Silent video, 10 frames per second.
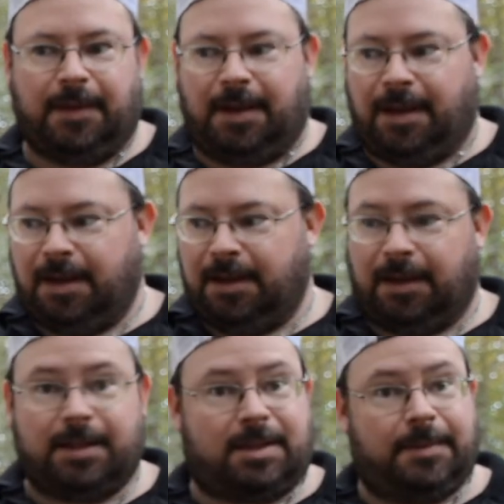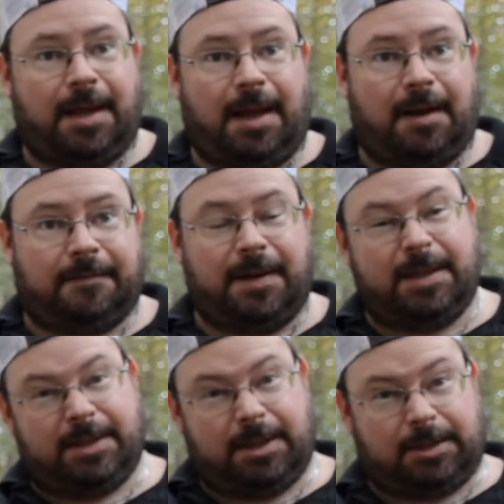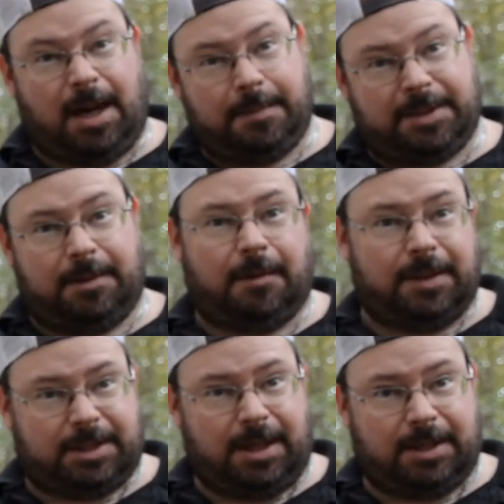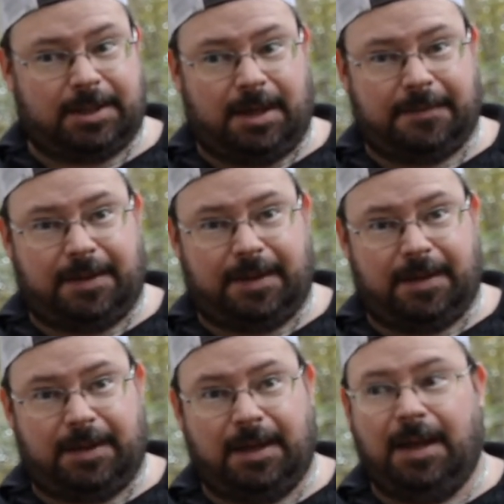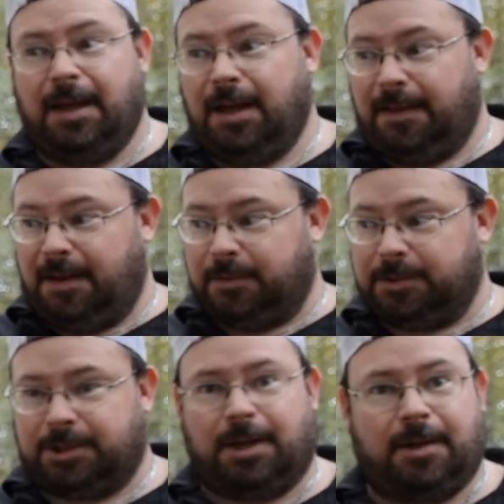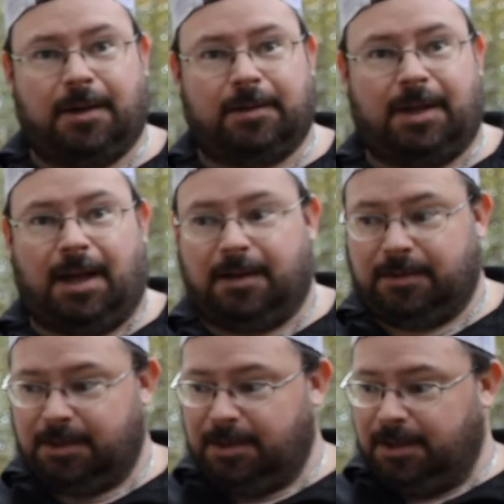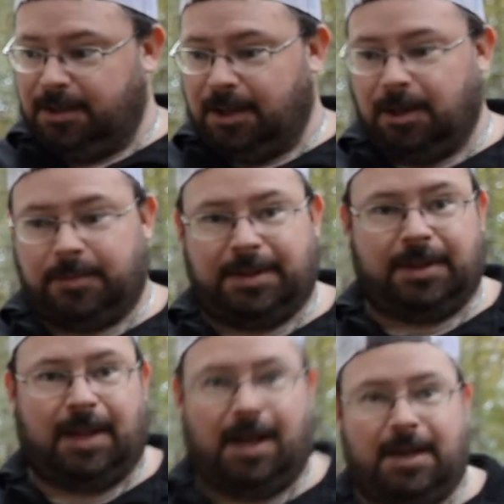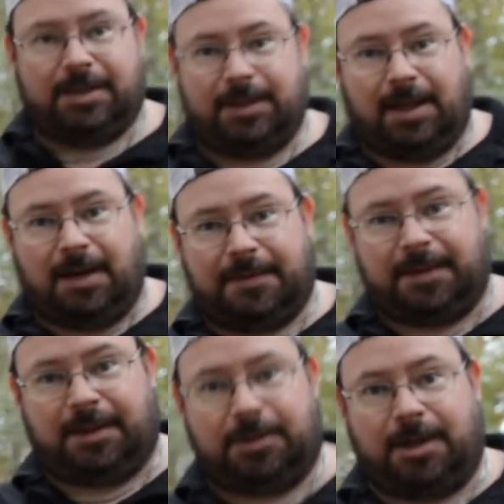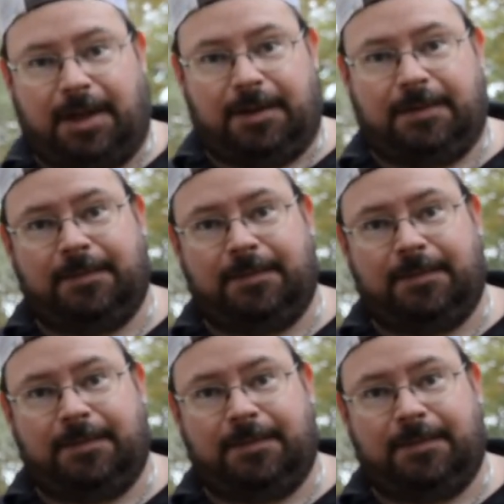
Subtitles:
and get some of that antifreeze in the traps and all the sinks and everything, and then we'll shut it all down, open the lines, and let everything drain.